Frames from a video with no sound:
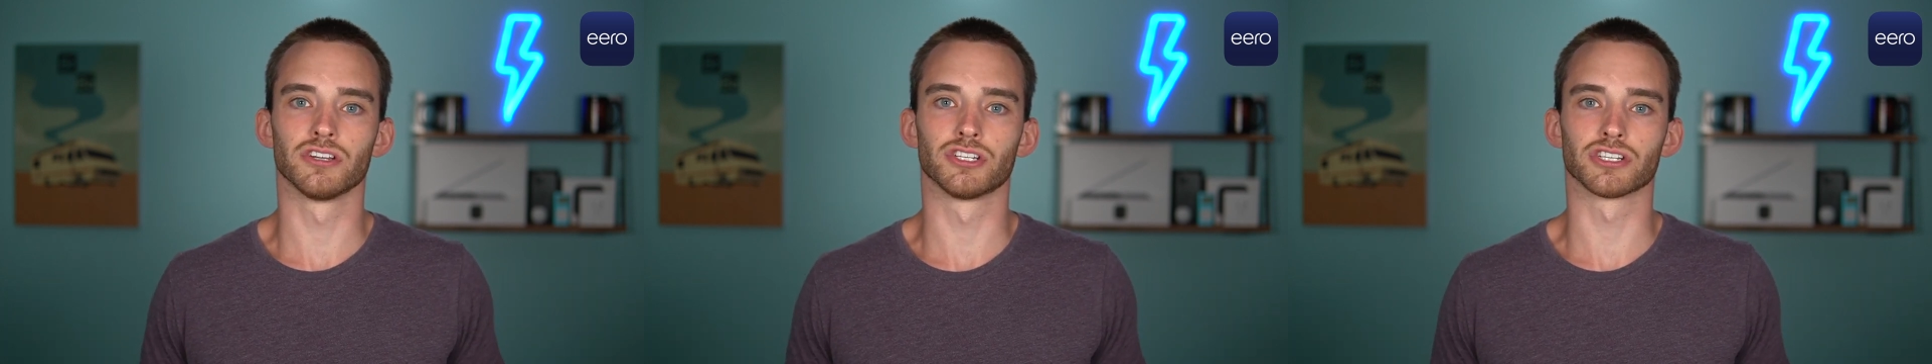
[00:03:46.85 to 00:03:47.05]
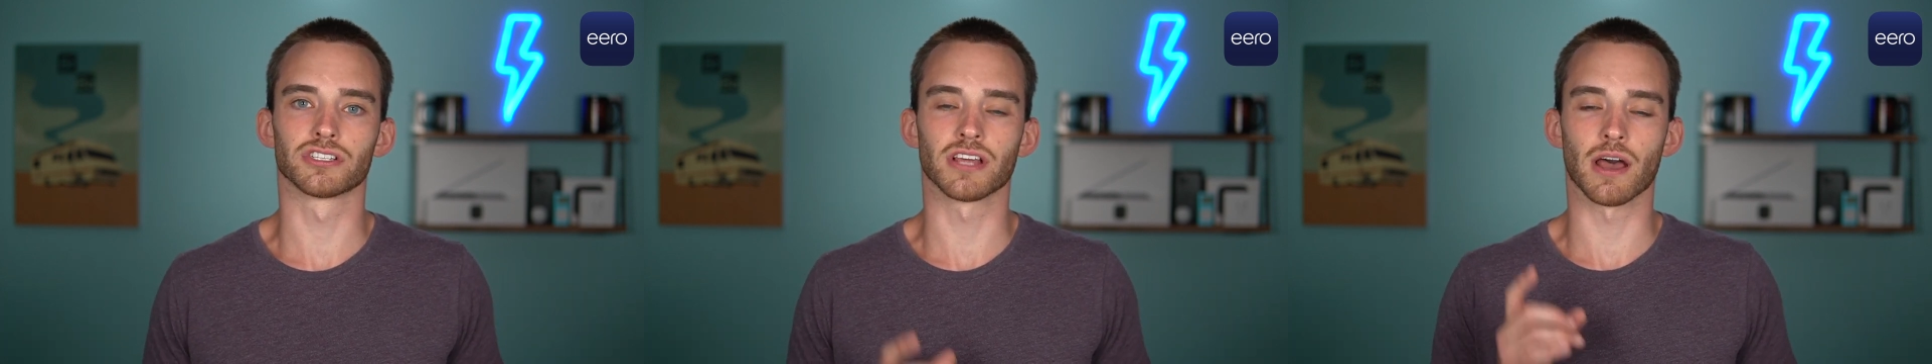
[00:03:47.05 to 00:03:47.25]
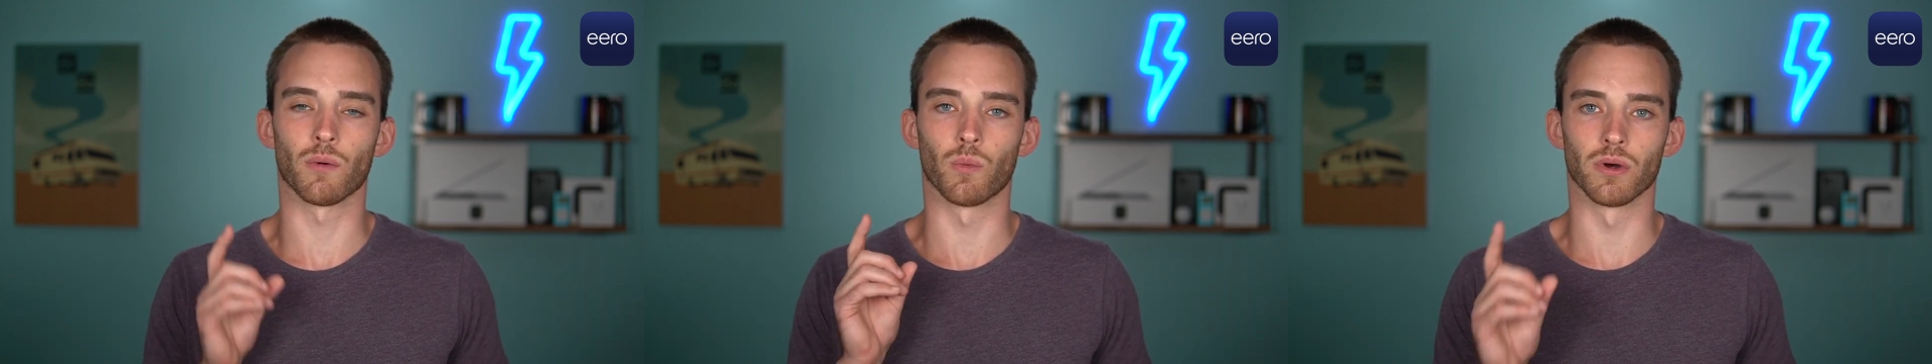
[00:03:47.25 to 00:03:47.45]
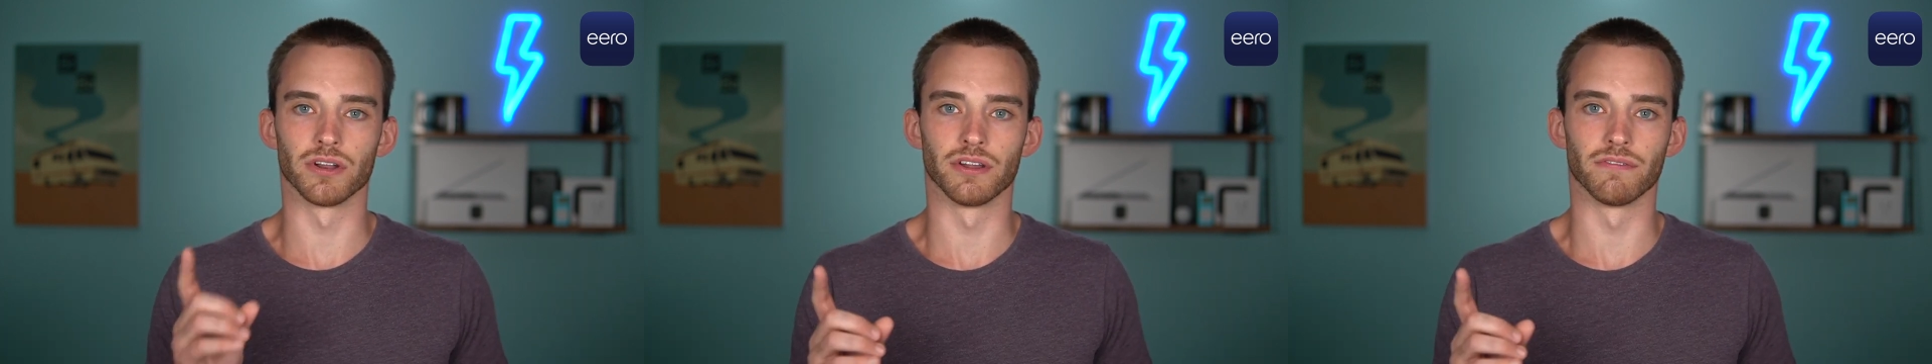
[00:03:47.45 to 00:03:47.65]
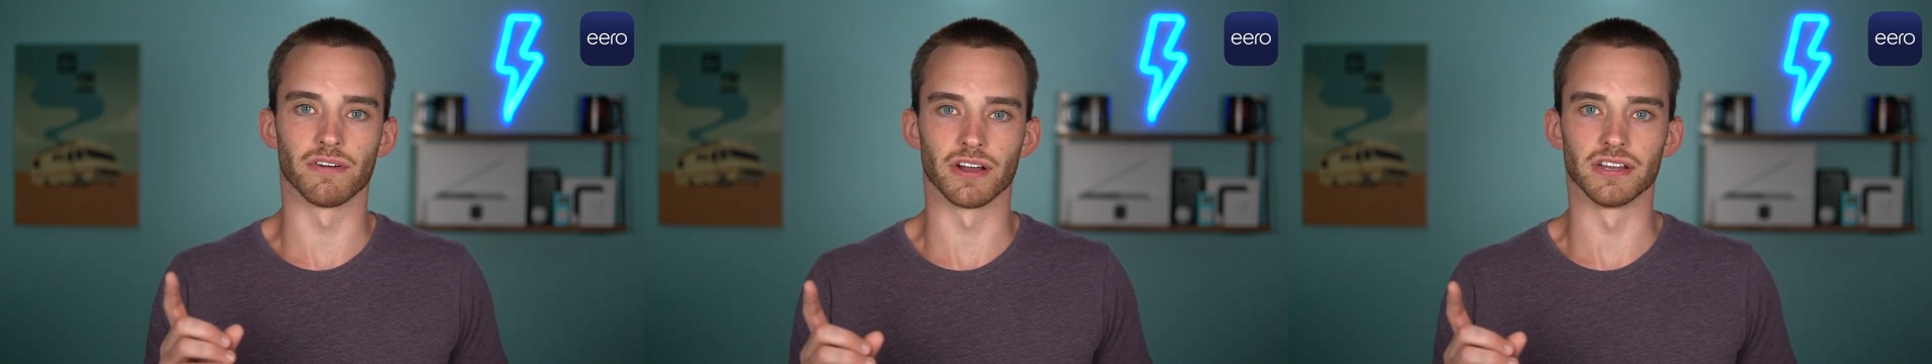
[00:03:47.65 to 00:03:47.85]
just that one
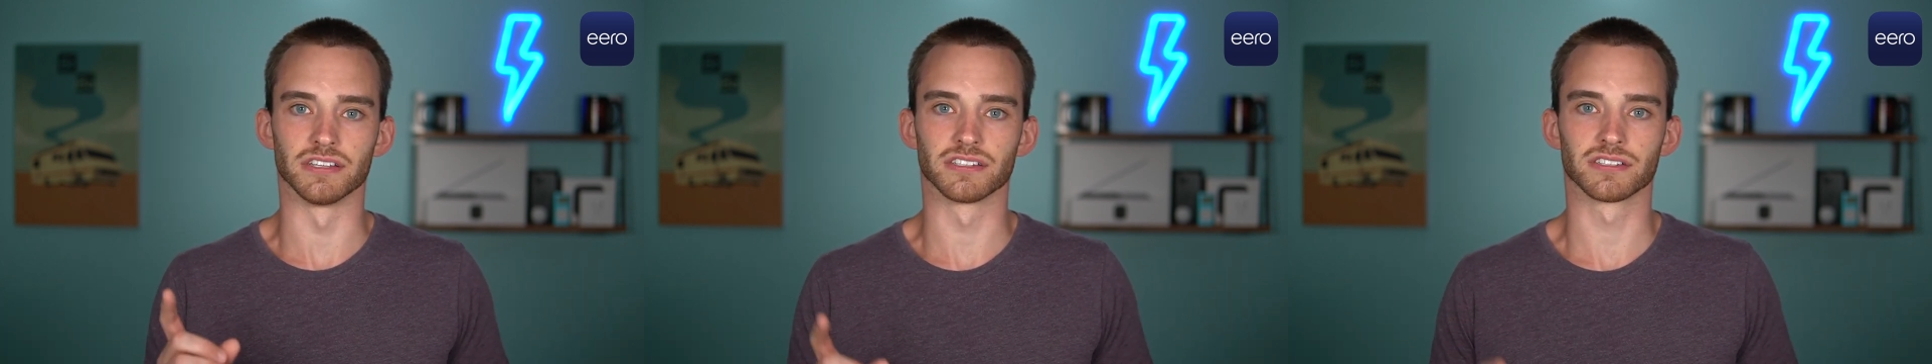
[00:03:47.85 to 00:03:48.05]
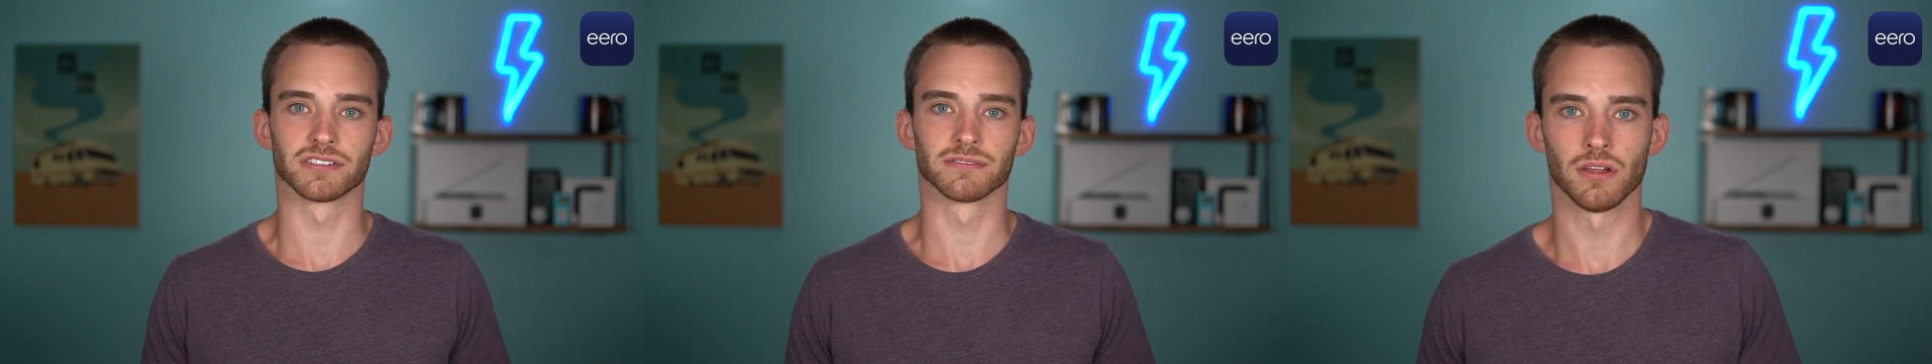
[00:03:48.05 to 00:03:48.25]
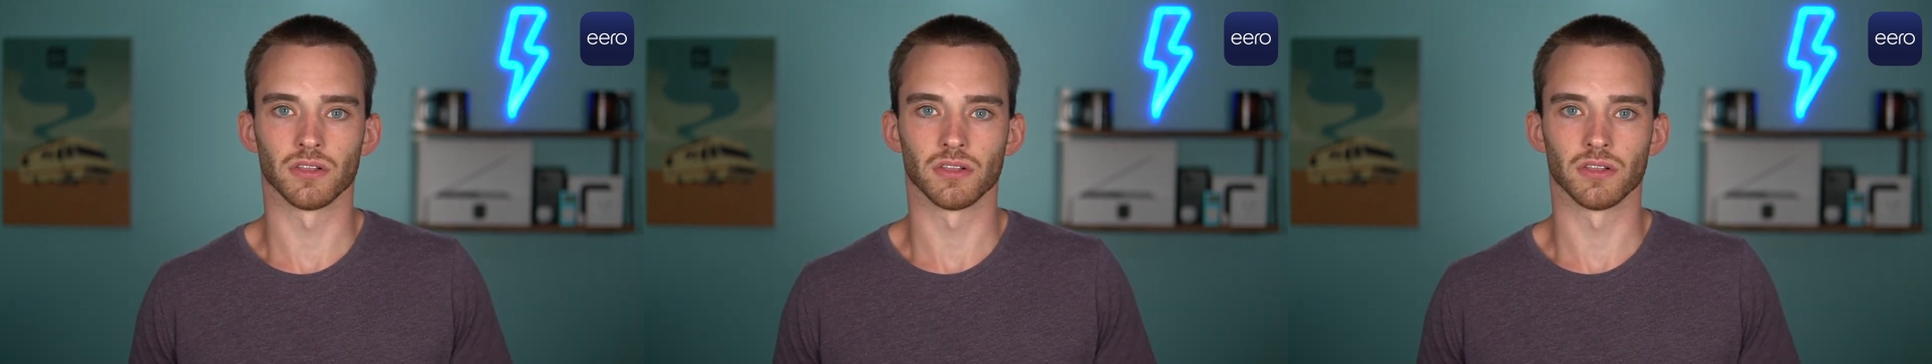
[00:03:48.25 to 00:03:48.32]
device.